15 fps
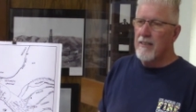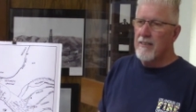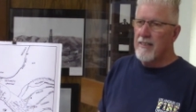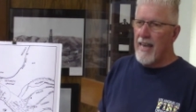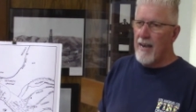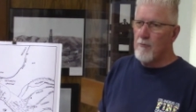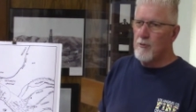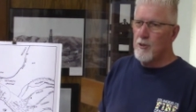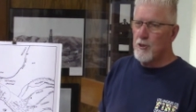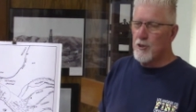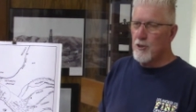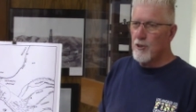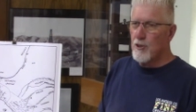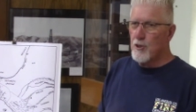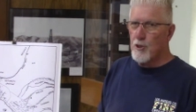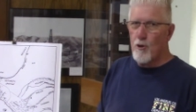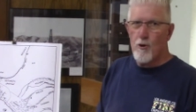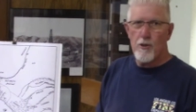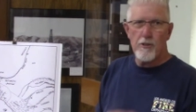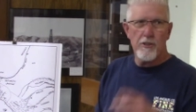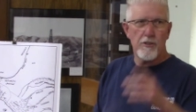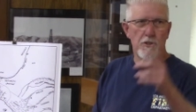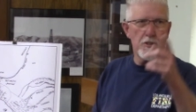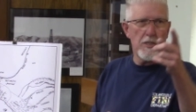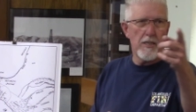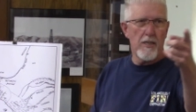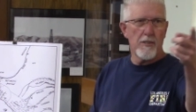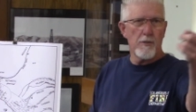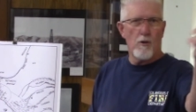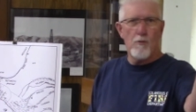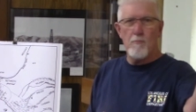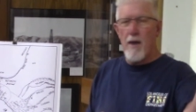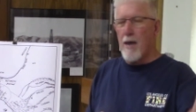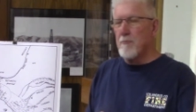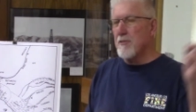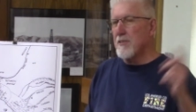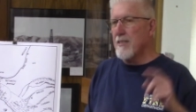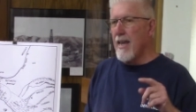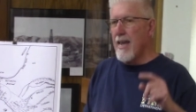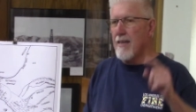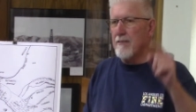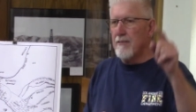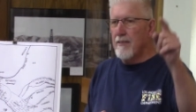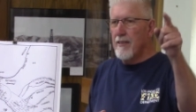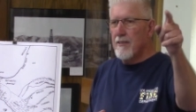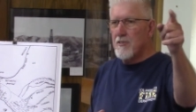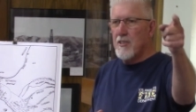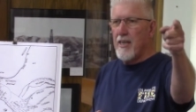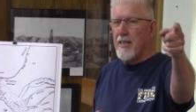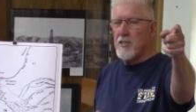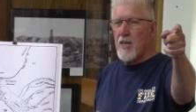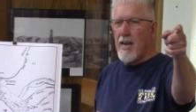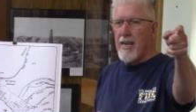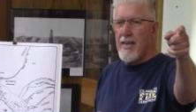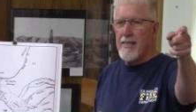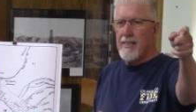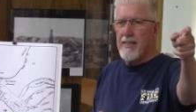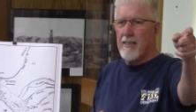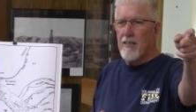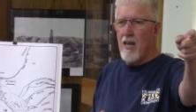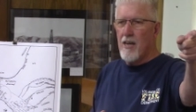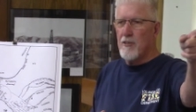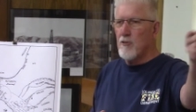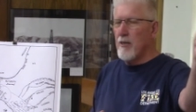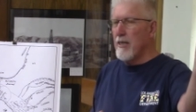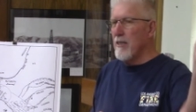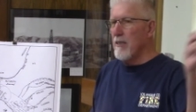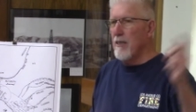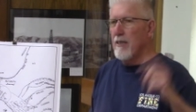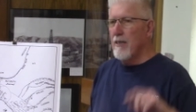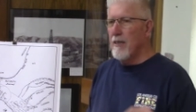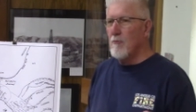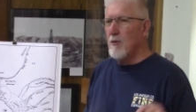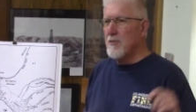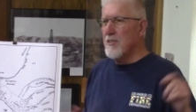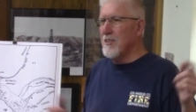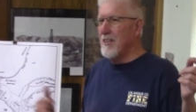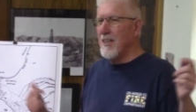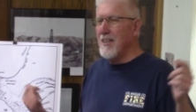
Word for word: that was short. You see it on old maps of town, C-H-I-N-E laundry. It wasn't the